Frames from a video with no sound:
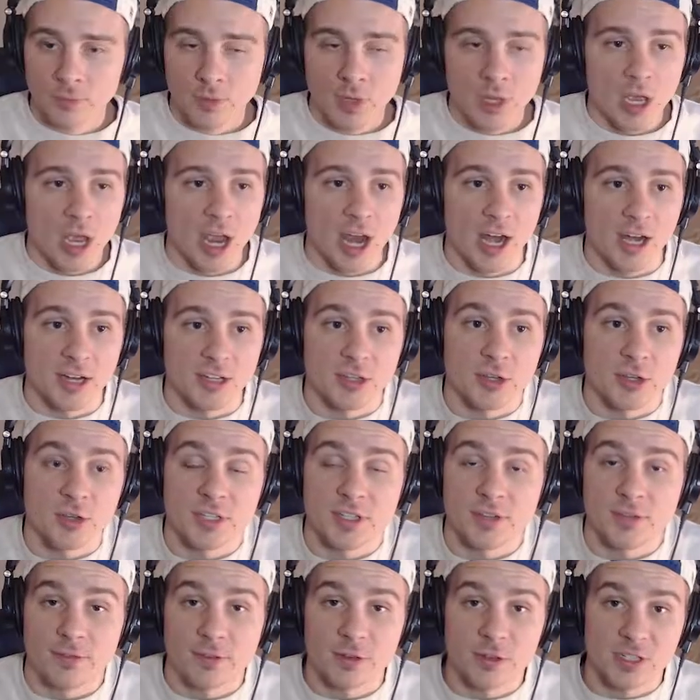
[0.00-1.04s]
All right, so
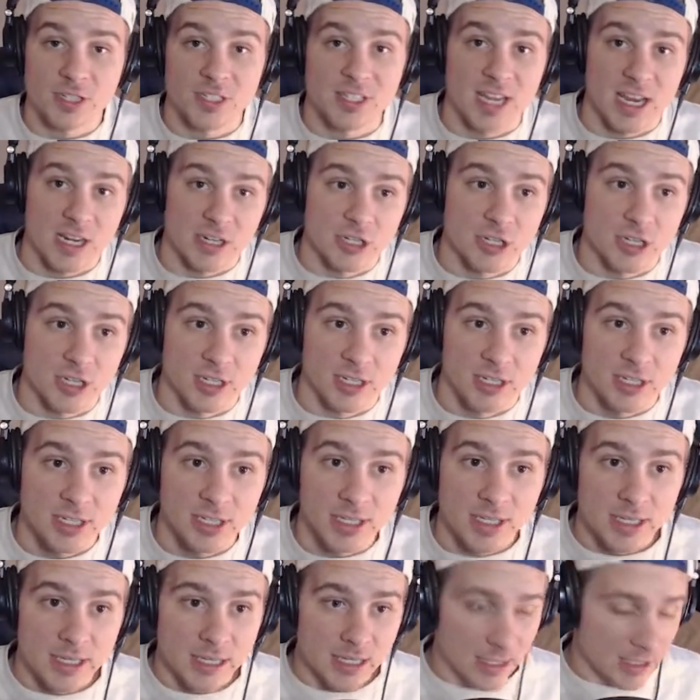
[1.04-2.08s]
this first section
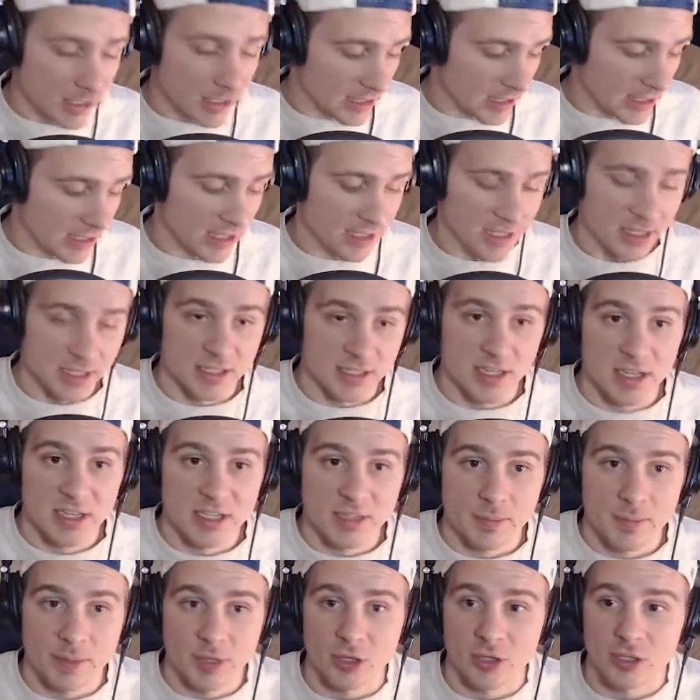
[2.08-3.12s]
is his
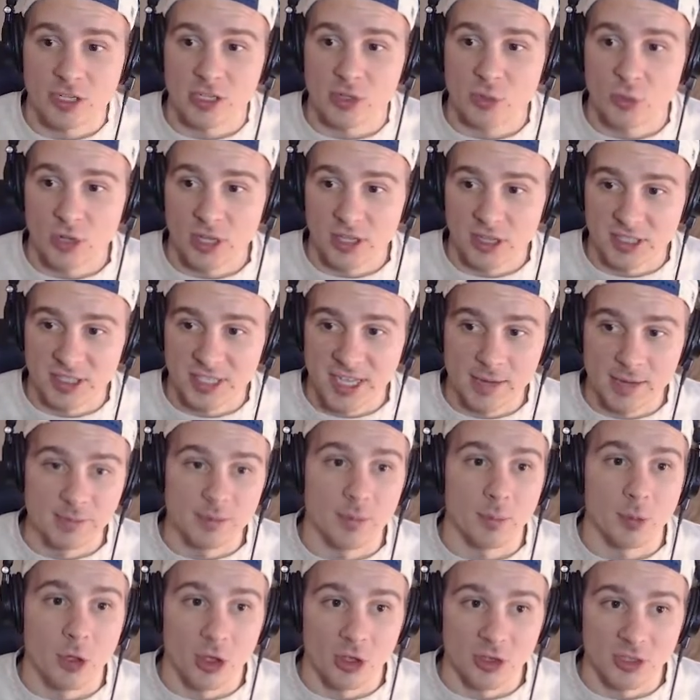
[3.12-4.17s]
ability with tipped
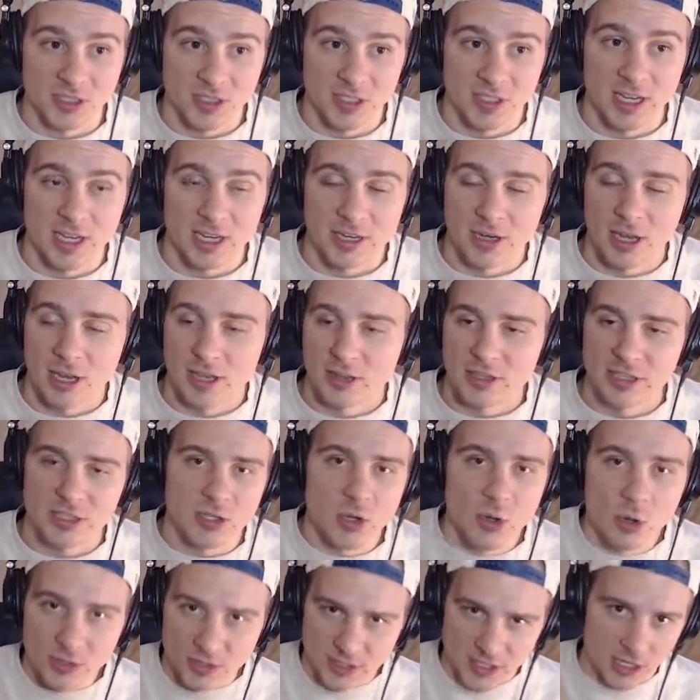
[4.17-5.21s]
balls. And this
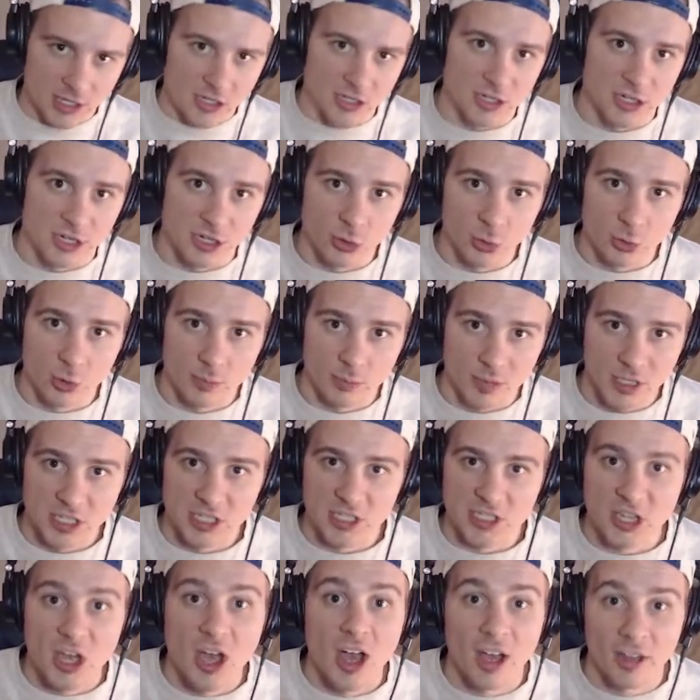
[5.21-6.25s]
whole section here will be
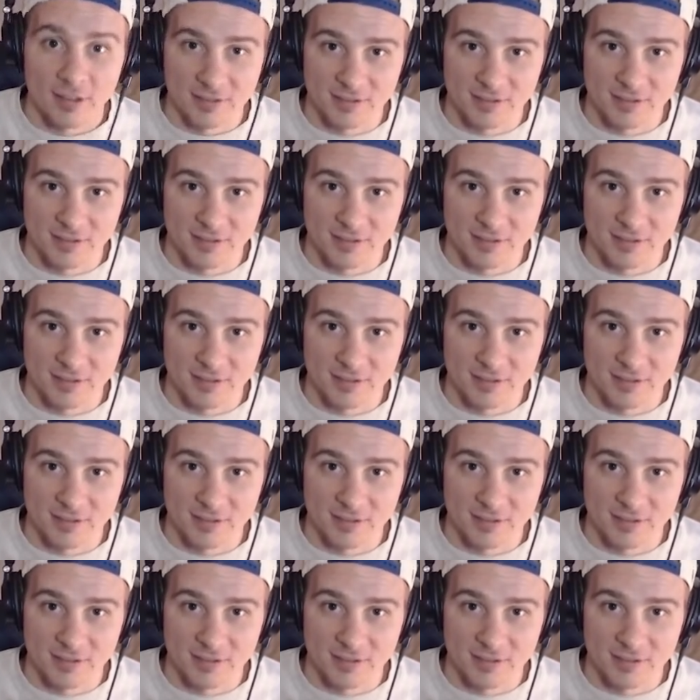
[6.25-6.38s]
tough